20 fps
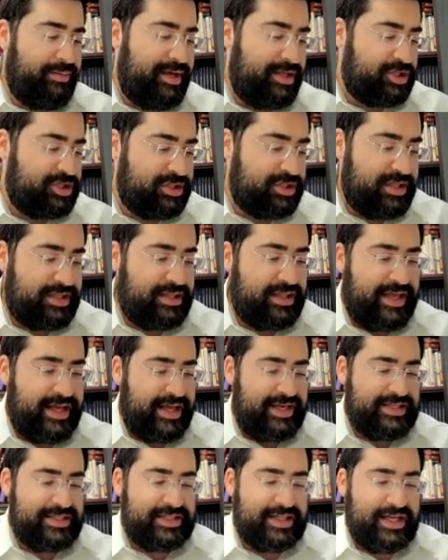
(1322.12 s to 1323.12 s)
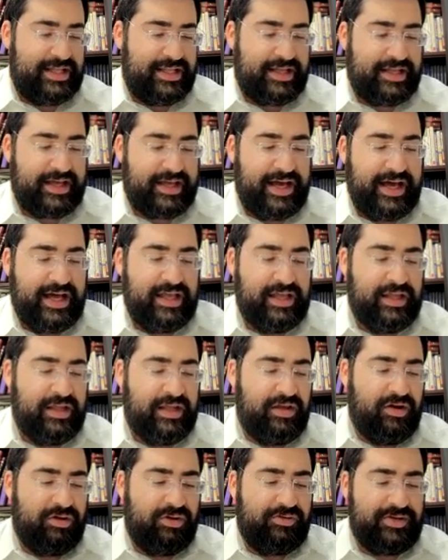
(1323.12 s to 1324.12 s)
mentioned that is the halacha.
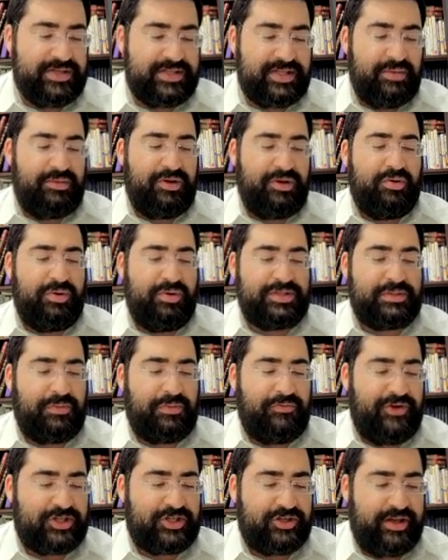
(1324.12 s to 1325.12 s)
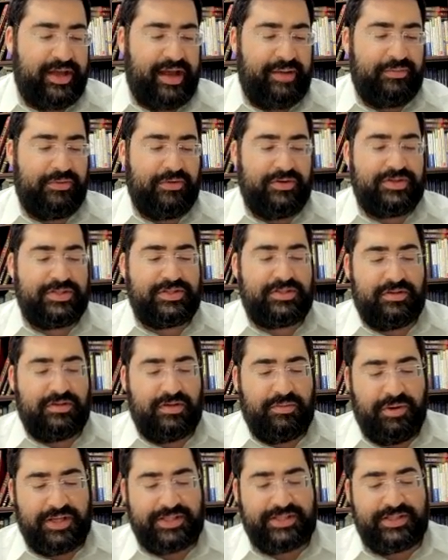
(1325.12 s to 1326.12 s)
Only someone who is a professional gambler is
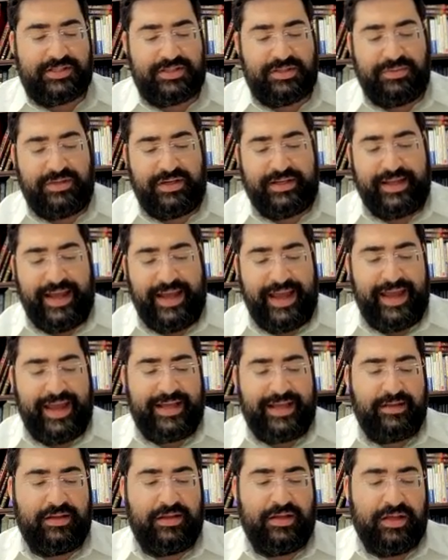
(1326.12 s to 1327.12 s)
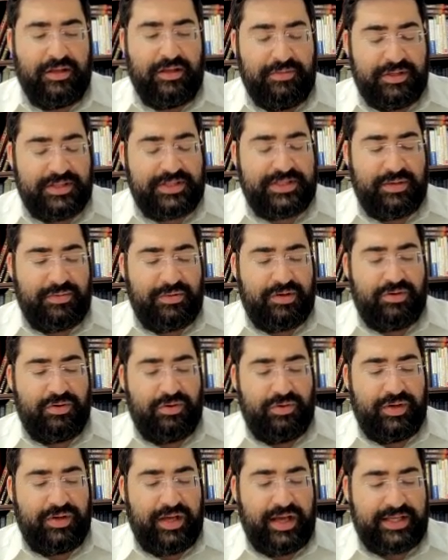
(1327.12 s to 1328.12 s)
possible to be an aid, but someone
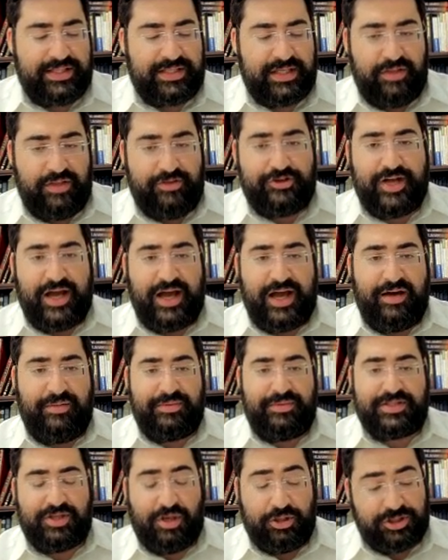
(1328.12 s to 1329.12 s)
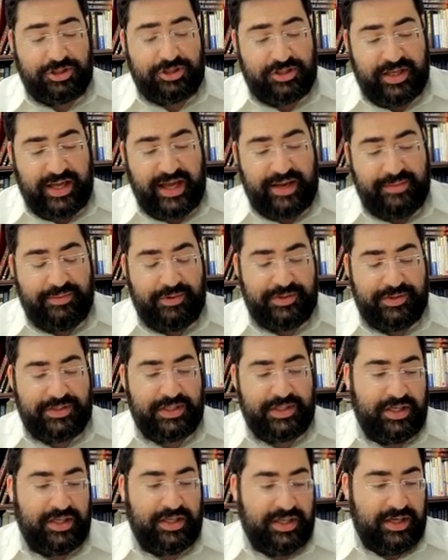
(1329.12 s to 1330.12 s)
who has another job and socially gambles,
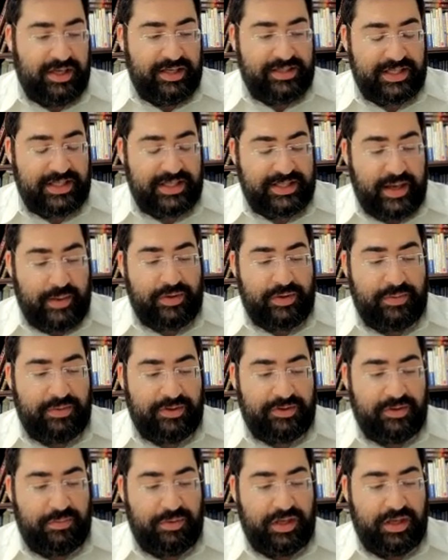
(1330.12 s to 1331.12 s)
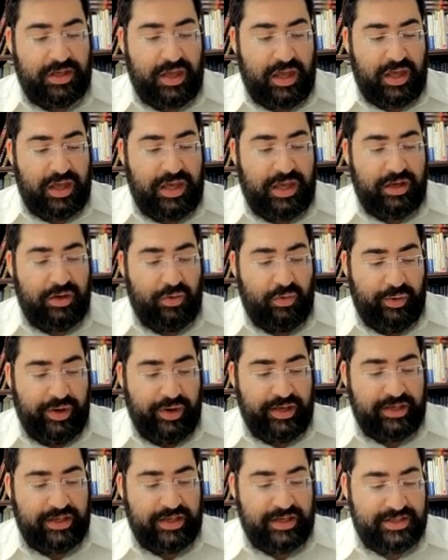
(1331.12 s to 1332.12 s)
he's acceptable to be a
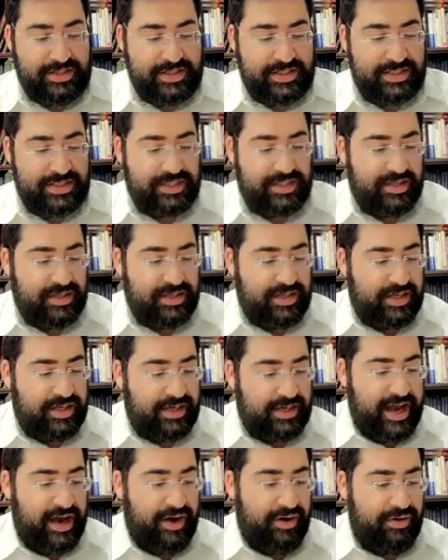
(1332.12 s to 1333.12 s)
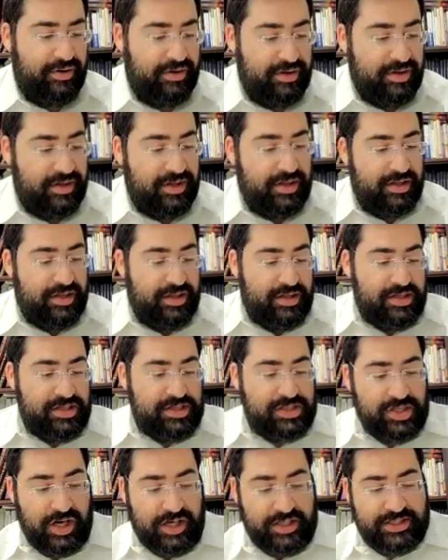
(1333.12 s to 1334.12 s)
witness. Now,
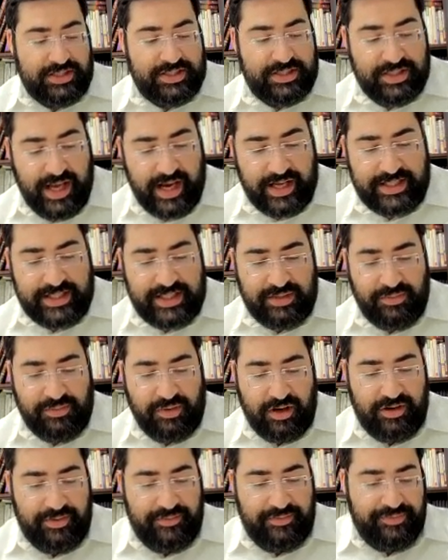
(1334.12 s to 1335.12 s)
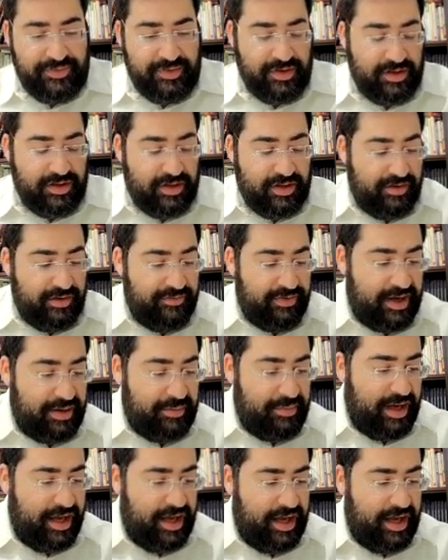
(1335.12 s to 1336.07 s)
starts the next Gemara. When